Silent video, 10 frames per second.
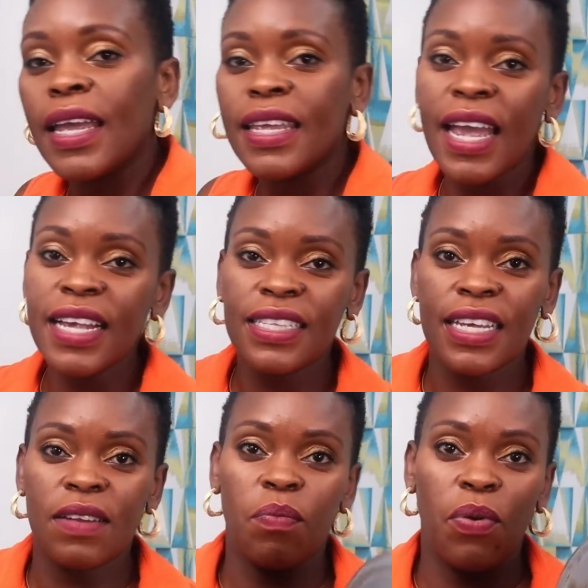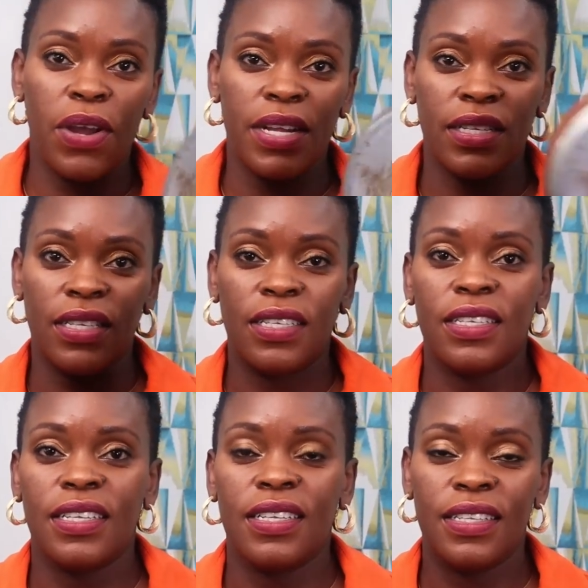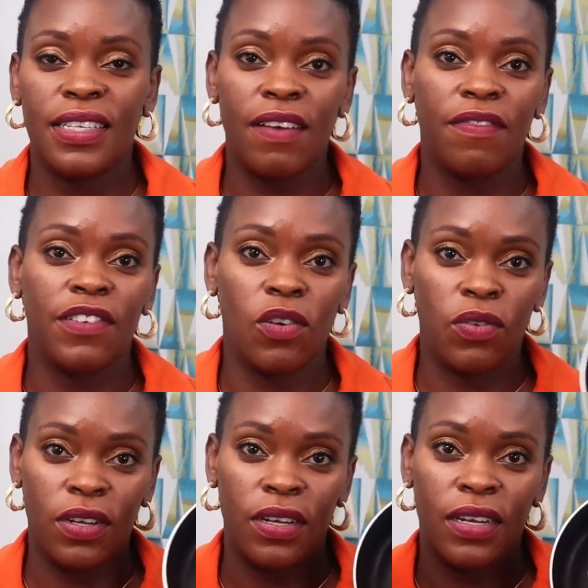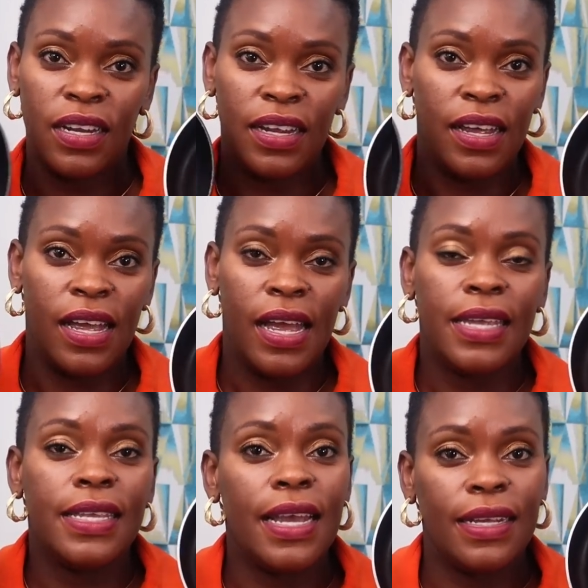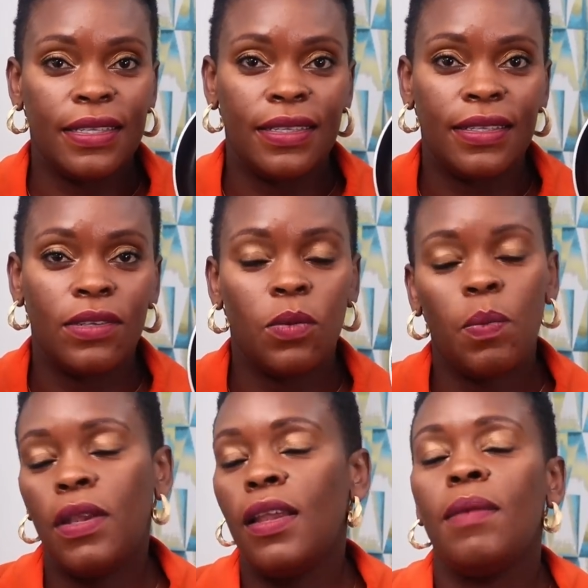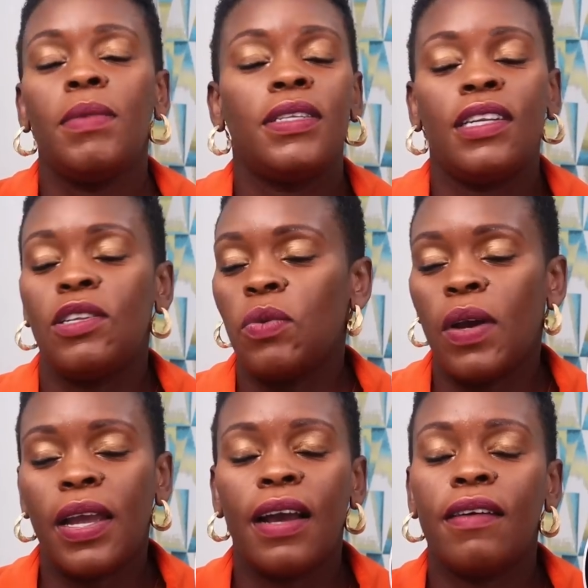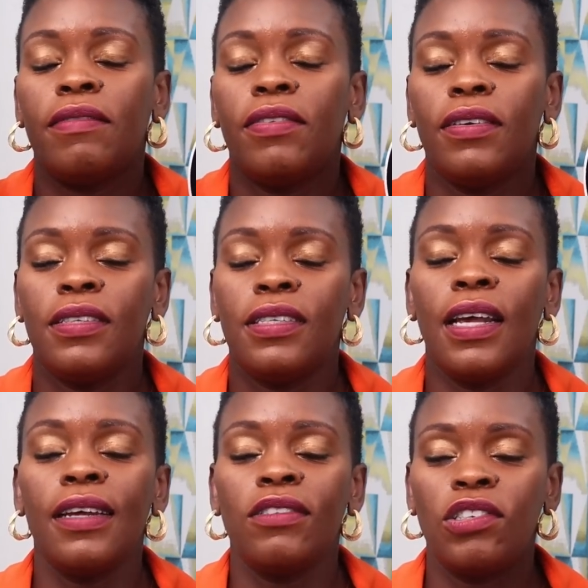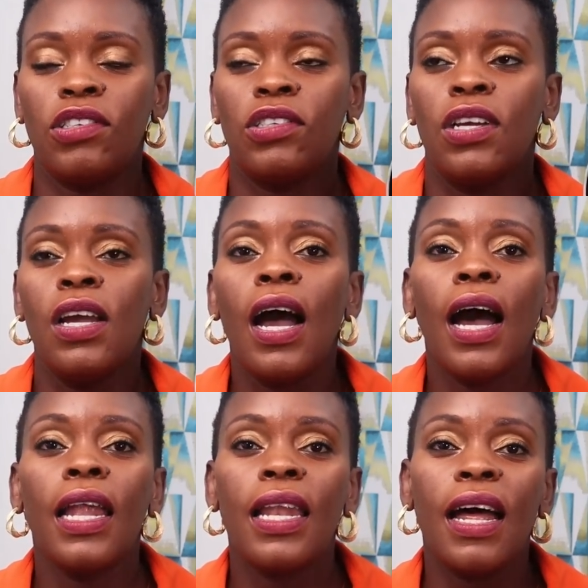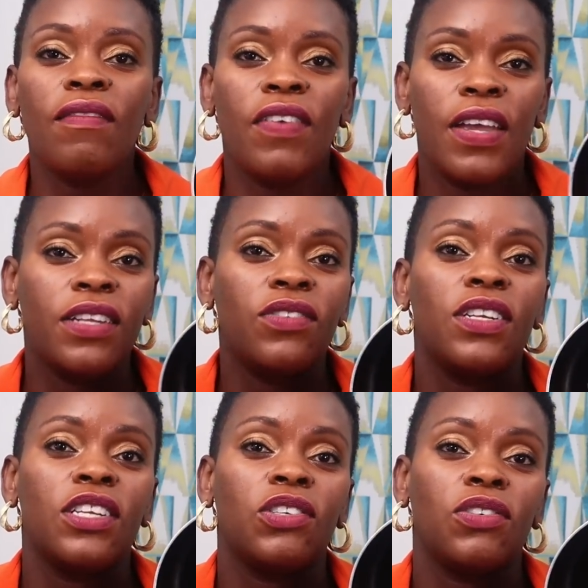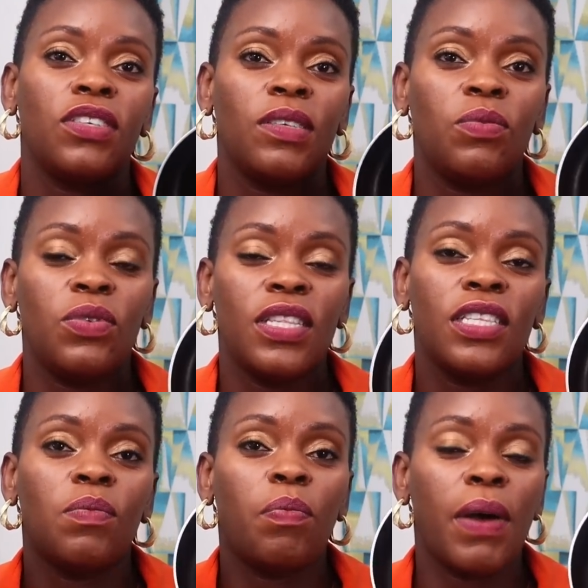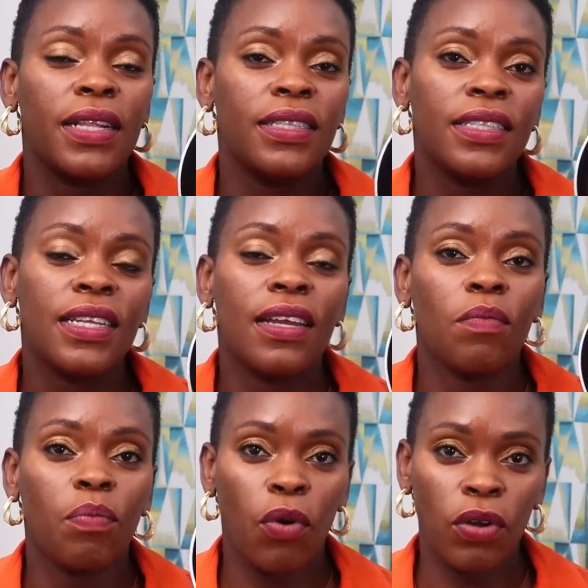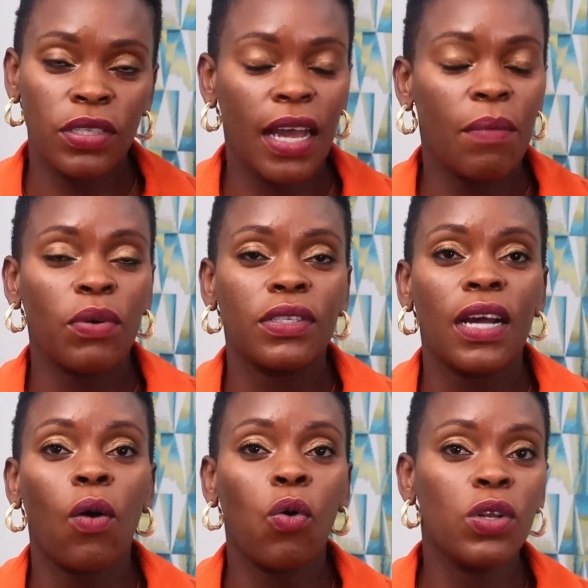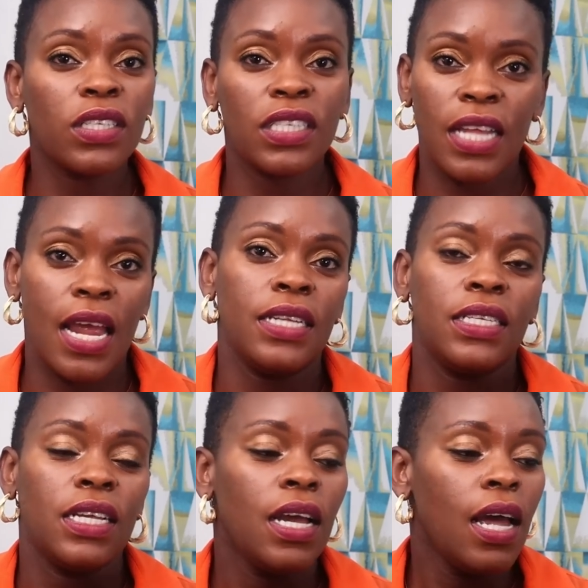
Case in point, Teflon. Yes, let me tell you, I have such a love-hate relationship with these pans and pots. I bought a whole set,